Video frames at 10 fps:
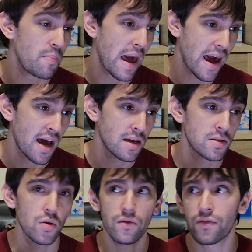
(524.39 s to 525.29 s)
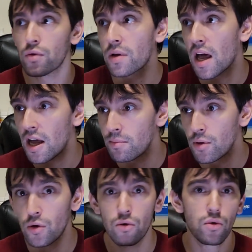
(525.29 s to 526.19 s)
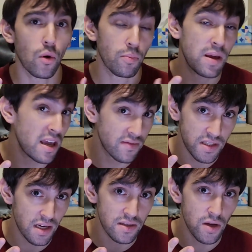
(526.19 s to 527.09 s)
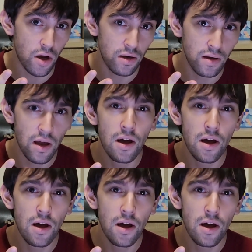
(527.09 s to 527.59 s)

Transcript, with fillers: pass or full combo or PFC a song,